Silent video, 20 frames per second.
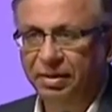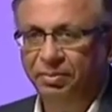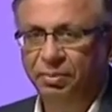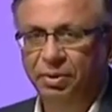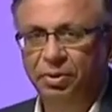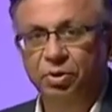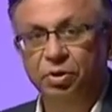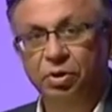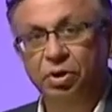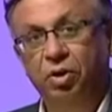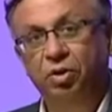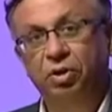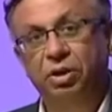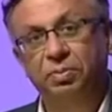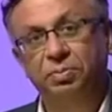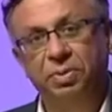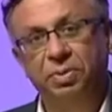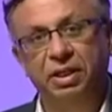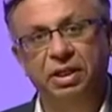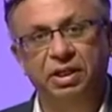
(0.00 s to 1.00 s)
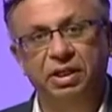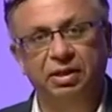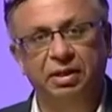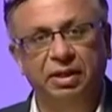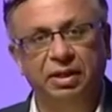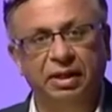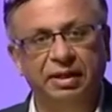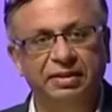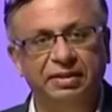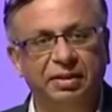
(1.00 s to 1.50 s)
But you're now competing
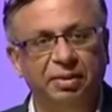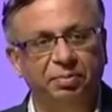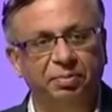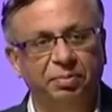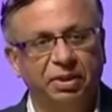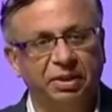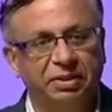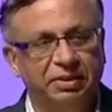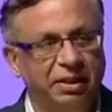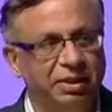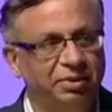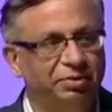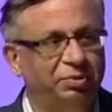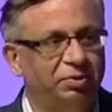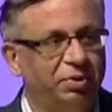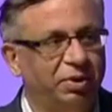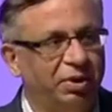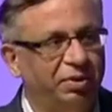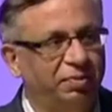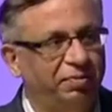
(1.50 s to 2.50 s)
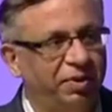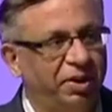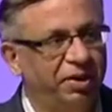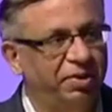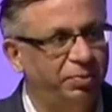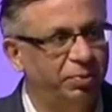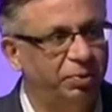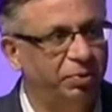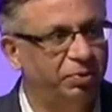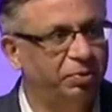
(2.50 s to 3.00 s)
against companies like Google and
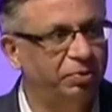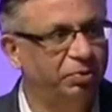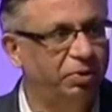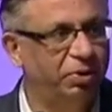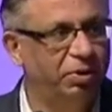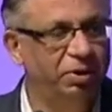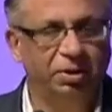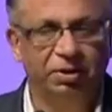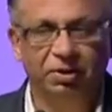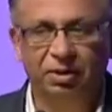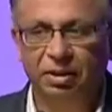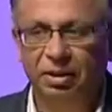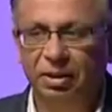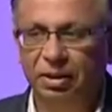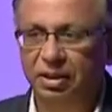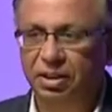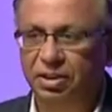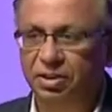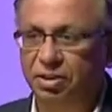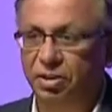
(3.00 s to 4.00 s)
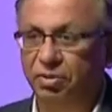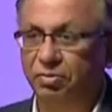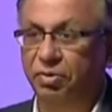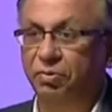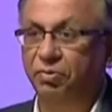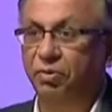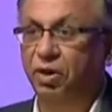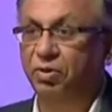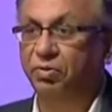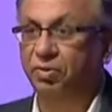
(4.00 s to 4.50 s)
Facebook who are
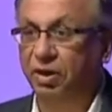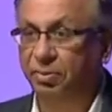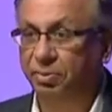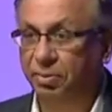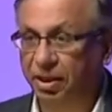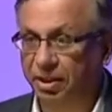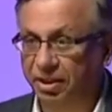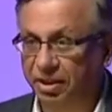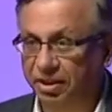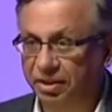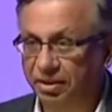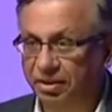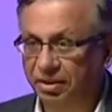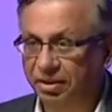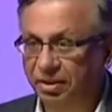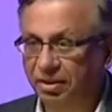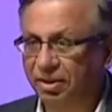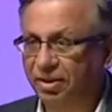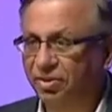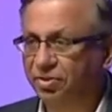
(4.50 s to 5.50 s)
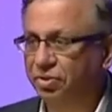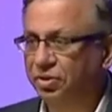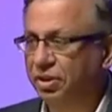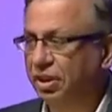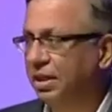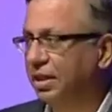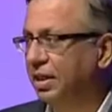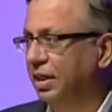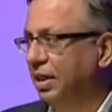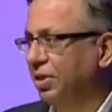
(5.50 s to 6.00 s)
serving worldwide market. So
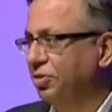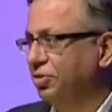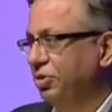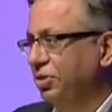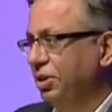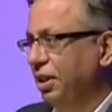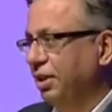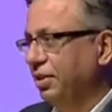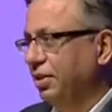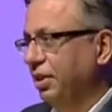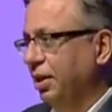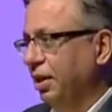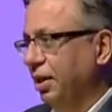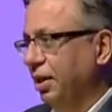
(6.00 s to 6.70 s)
they can actually take their